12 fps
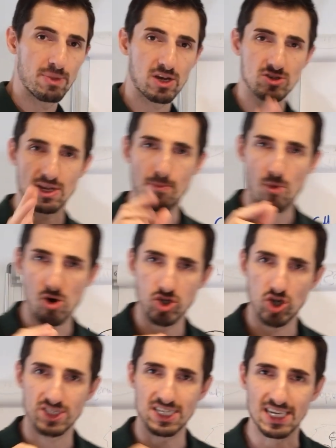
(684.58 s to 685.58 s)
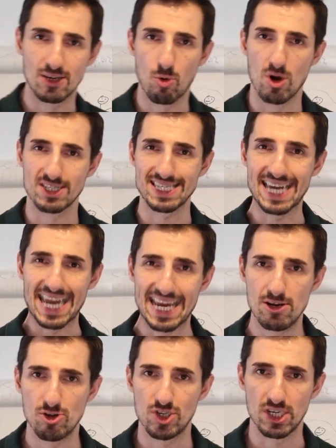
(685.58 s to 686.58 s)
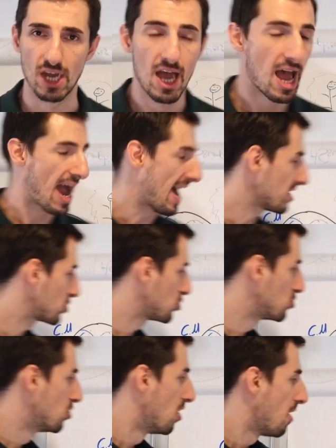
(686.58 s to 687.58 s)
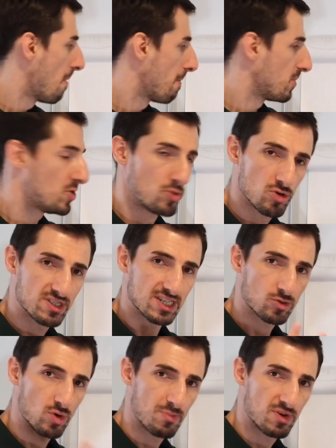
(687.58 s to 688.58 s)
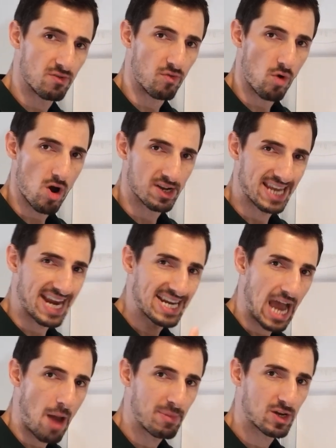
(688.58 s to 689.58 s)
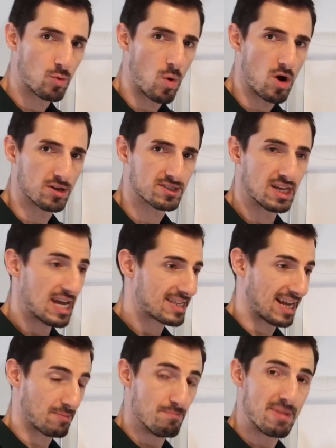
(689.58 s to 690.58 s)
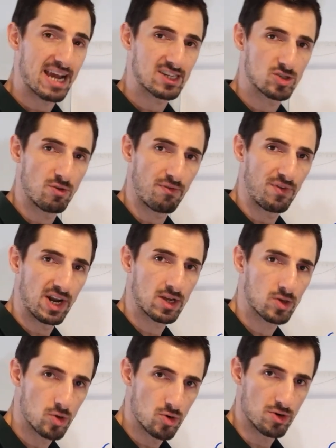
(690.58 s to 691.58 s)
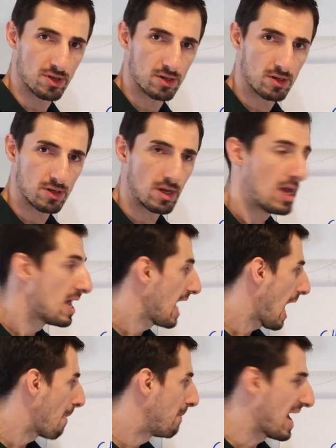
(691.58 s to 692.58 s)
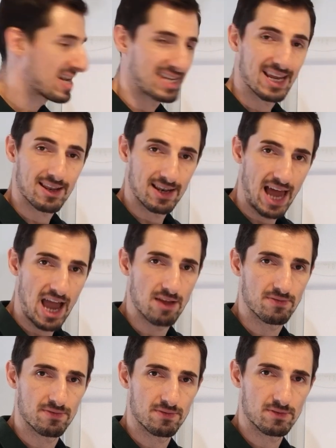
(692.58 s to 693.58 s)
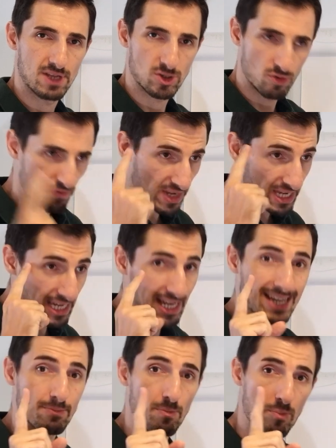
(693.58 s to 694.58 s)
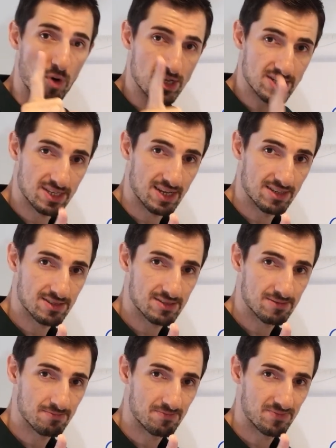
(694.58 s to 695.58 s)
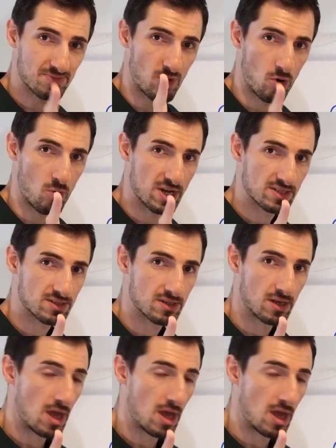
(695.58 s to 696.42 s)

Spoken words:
because emotions equals energy. As you use descriptive words, dynamic words that makes you feel good about that life that you're thinking in present tense, always,